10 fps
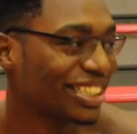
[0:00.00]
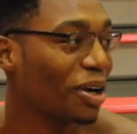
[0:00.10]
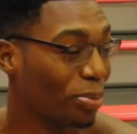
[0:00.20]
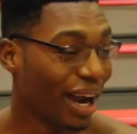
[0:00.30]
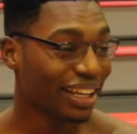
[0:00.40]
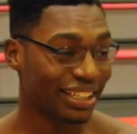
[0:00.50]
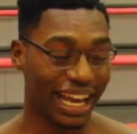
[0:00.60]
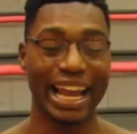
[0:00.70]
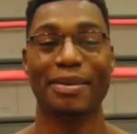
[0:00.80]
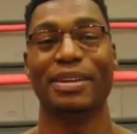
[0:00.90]
Probably
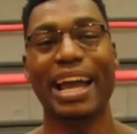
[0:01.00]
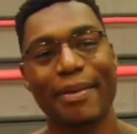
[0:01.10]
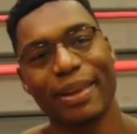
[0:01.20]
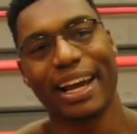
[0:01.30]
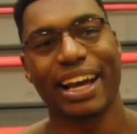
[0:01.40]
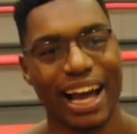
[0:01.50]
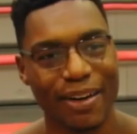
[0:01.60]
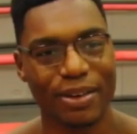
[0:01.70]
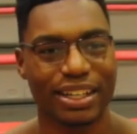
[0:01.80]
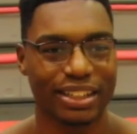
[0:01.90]
Dame. Dame, like,
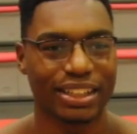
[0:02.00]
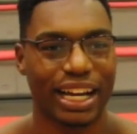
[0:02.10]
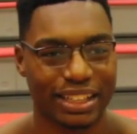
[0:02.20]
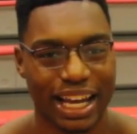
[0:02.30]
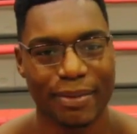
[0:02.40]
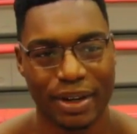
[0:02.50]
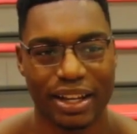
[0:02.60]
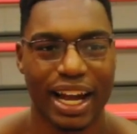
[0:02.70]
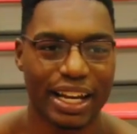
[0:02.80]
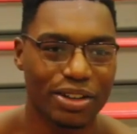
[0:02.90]
I really like
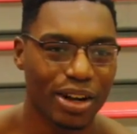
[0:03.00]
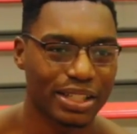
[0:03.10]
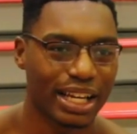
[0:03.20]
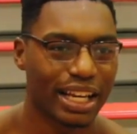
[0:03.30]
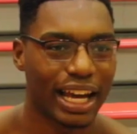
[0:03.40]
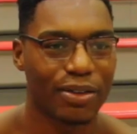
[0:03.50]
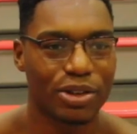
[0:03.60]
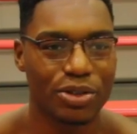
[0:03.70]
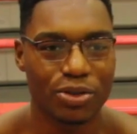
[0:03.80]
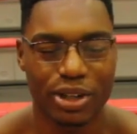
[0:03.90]
Damian, like, you know what I'm saying? Like,
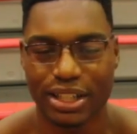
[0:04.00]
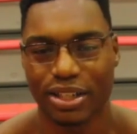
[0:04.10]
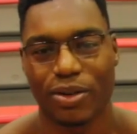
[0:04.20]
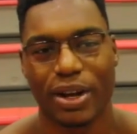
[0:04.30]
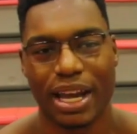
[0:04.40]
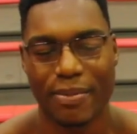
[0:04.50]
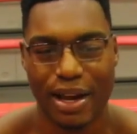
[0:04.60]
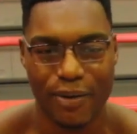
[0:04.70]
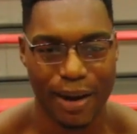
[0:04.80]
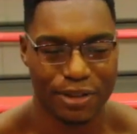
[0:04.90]
when you listen to
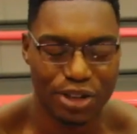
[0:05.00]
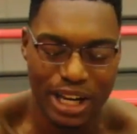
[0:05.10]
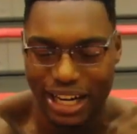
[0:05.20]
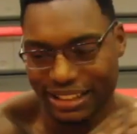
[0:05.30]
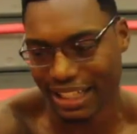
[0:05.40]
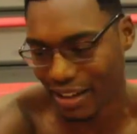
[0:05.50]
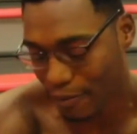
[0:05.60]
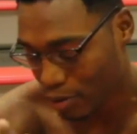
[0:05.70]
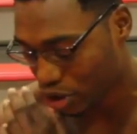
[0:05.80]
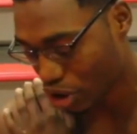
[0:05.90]
NBA rappers, you kind of take them
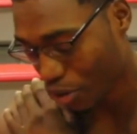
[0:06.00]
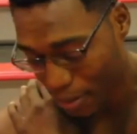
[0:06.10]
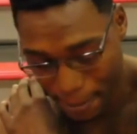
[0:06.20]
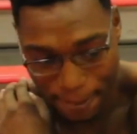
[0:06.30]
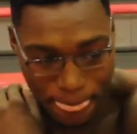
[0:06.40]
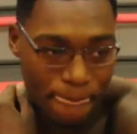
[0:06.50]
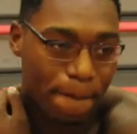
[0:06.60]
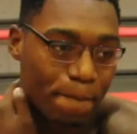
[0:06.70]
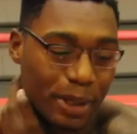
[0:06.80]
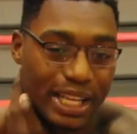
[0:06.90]
for a joke.
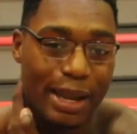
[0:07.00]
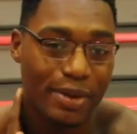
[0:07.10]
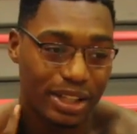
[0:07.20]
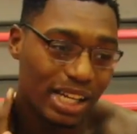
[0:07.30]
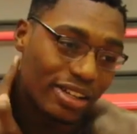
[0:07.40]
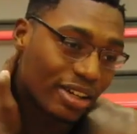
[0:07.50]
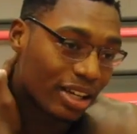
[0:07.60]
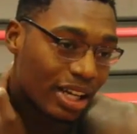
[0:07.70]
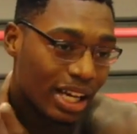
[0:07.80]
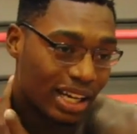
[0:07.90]
But Damian Lillard,
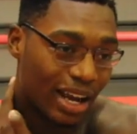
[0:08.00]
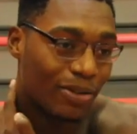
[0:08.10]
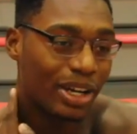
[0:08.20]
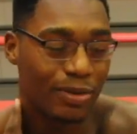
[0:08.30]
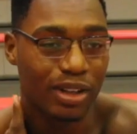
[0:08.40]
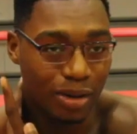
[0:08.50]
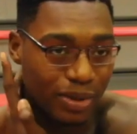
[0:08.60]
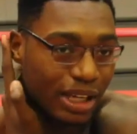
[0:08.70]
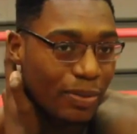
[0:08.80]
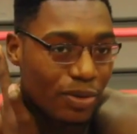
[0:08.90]
like, when
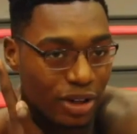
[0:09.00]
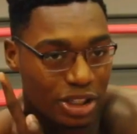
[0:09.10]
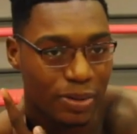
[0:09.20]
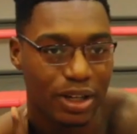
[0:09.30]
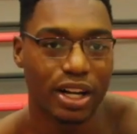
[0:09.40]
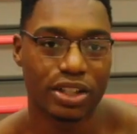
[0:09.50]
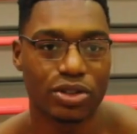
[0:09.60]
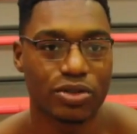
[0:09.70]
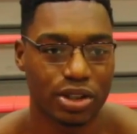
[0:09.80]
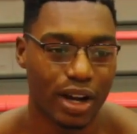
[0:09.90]
he be really speaking that
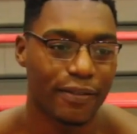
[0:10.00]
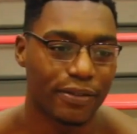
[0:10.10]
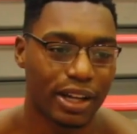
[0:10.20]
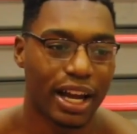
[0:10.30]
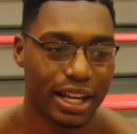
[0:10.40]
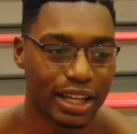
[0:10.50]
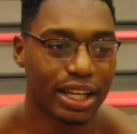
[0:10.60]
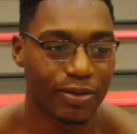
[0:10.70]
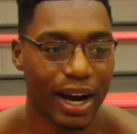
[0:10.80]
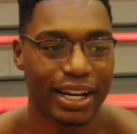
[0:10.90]
truth. So I feel like
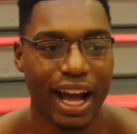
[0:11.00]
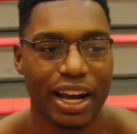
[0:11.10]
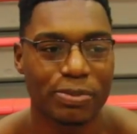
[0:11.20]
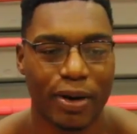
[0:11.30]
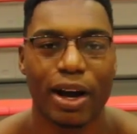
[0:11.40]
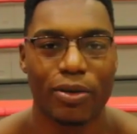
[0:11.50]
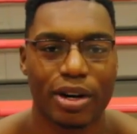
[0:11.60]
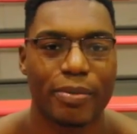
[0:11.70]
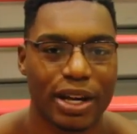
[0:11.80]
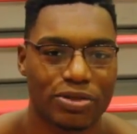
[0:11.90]
right now, he's probably one
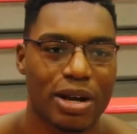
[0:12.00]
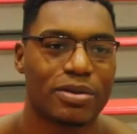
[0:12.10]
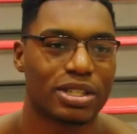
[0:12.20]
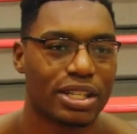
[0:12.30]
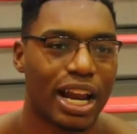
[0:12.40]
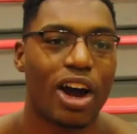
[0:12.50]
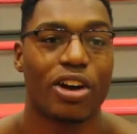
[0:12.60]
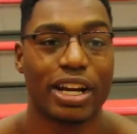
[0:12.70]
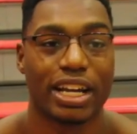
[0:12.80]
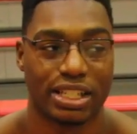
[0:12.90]
of the best rappers. I
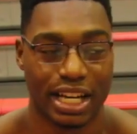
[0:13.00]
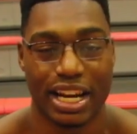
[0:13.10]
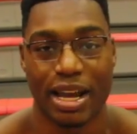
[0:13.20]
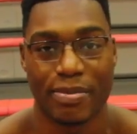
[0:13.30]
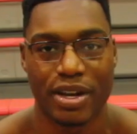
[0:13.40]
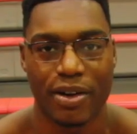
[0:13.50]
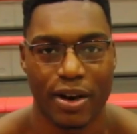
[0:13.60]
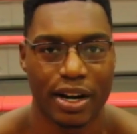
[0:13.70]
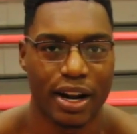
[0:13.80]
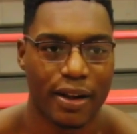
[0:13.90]
heard that in the NBA
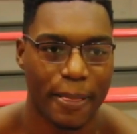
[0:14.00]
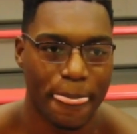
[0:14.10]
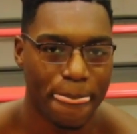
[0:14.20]
right now.